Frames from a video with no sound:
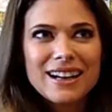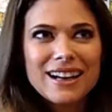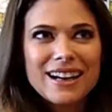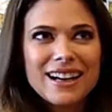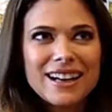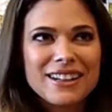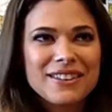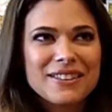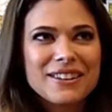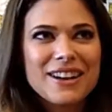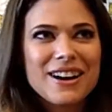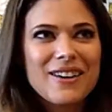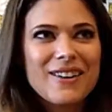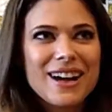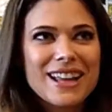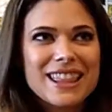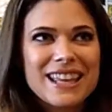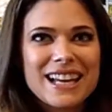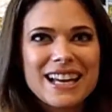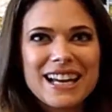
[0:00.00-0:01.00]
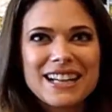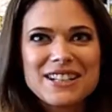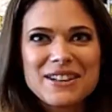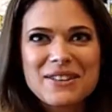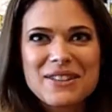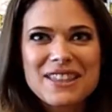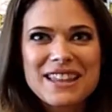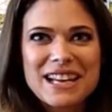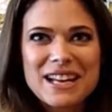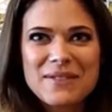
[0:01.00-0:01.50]
I don't know. I think I
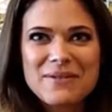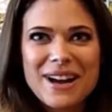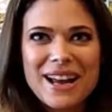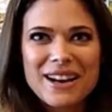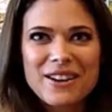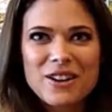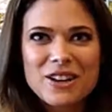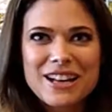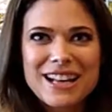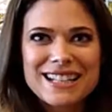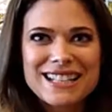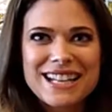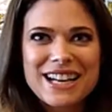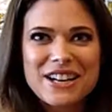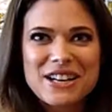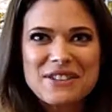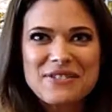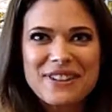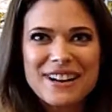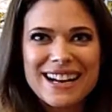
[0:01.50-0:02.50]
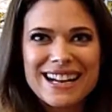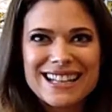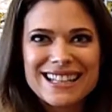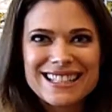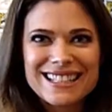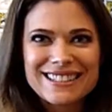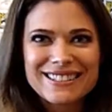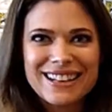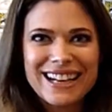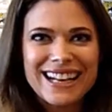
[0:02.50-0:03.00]
don't think about it. I'll get
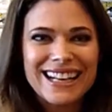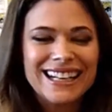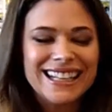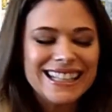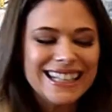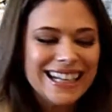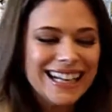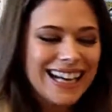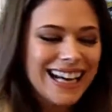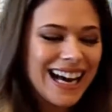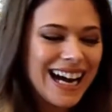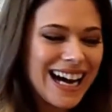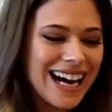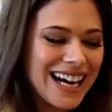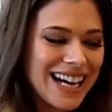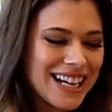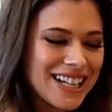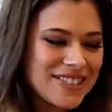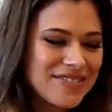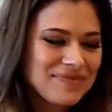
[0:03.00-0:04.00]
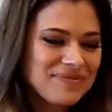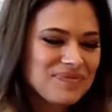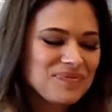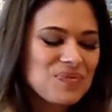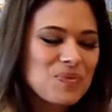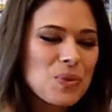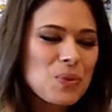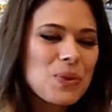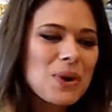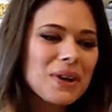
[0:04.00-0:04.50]
terrified, right?
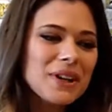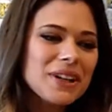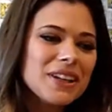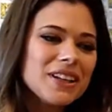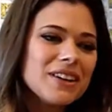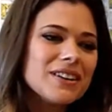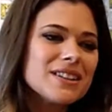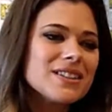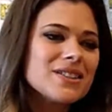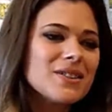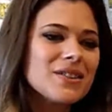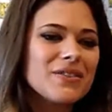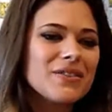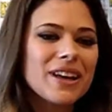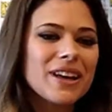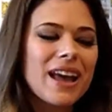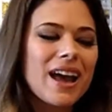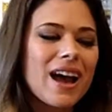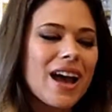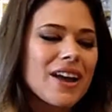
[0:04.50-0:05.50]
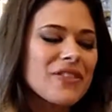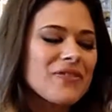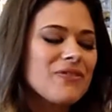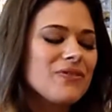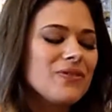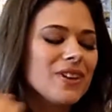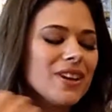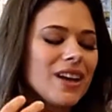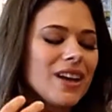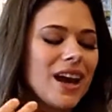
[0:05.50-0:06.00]
Well, you know, it's sort of like,
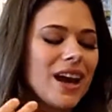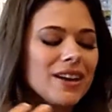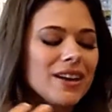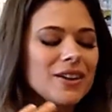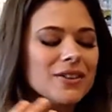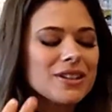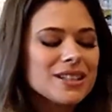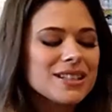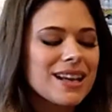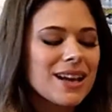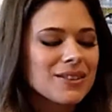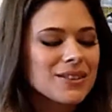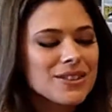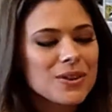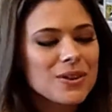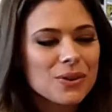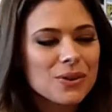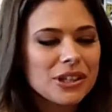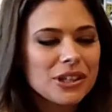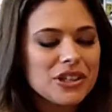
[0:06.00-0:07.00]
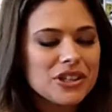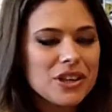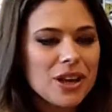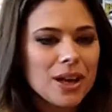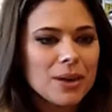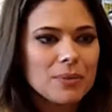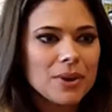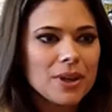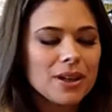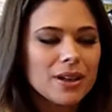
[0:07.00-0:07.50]
I know this sounds so cliche,
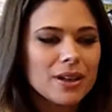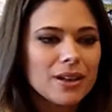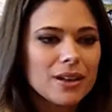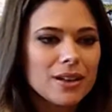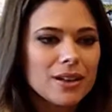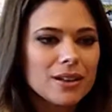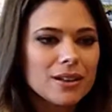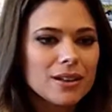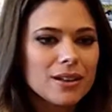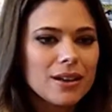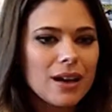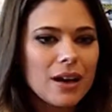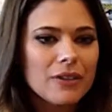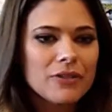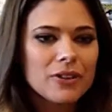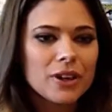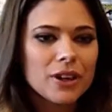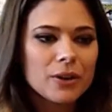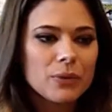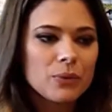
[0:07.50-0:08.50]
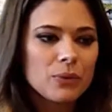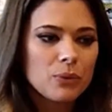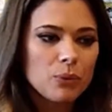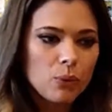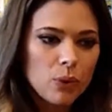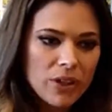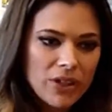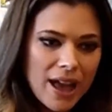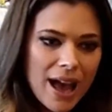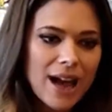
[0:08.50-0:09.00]
but I feel like
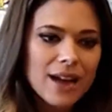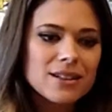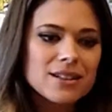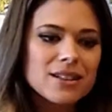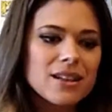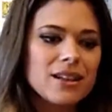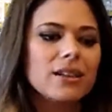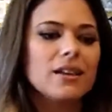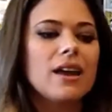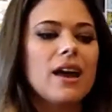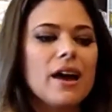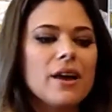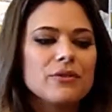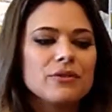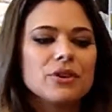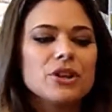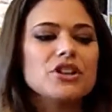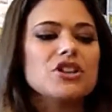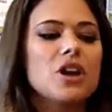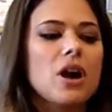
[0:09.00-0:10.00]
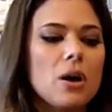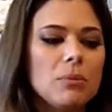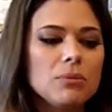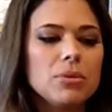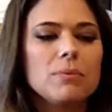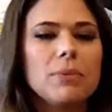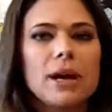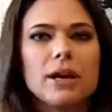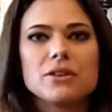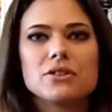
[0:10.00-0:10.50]
with acting, every job
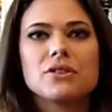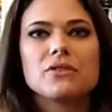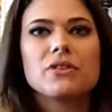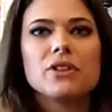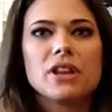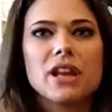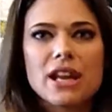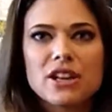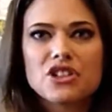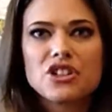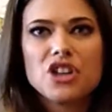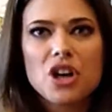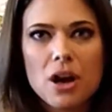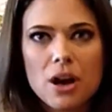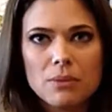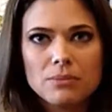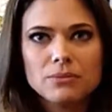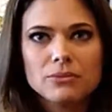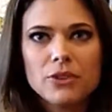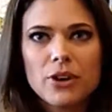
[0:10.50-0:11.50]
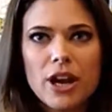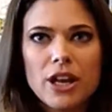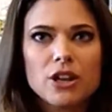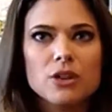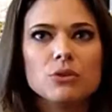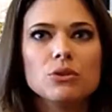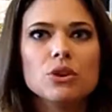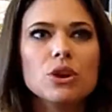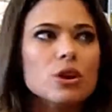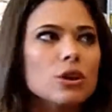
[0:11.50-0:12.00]
prepares you for the next job, right?
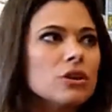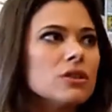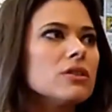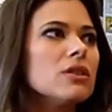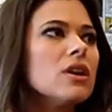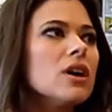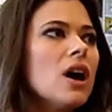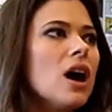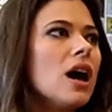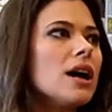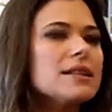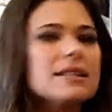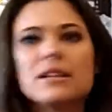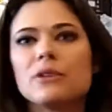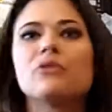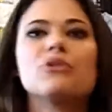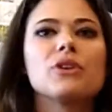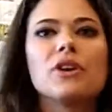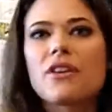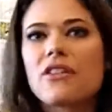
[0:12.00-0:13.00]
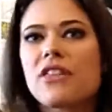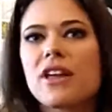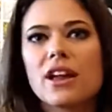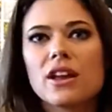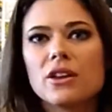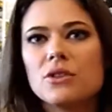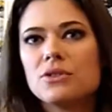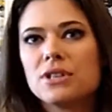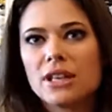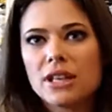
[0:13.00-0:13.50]
You learn a different
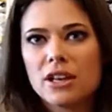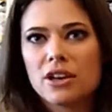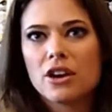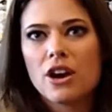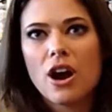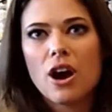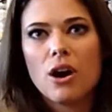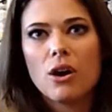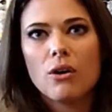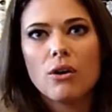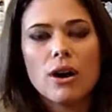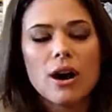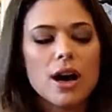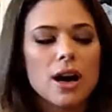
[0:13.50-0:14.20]
thing you didn't know,